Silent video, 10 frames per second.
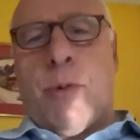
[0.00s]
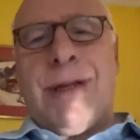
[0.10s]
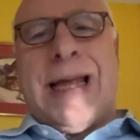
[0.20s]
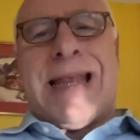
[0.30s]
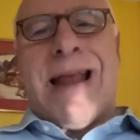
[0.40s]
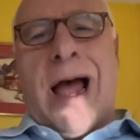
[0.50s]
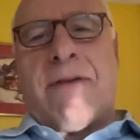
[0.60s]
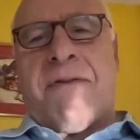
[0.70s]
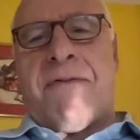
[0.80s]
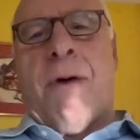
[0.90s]
really
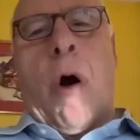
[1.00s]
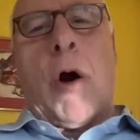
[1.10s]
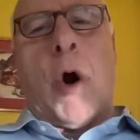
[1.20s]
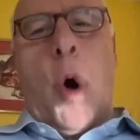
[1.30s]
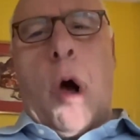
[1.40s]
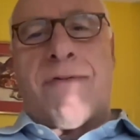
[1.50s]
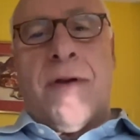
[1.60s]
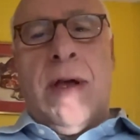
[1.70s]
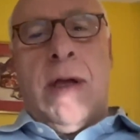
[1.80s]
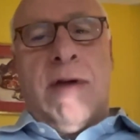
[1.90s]
not far off
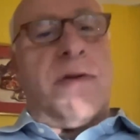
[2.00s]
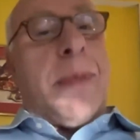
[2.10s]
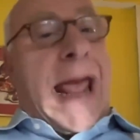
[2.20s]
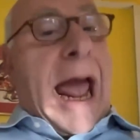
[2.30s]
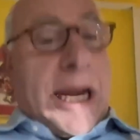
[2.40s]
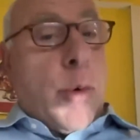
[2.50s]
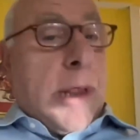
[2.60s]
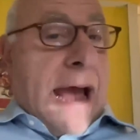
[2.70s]
from the annual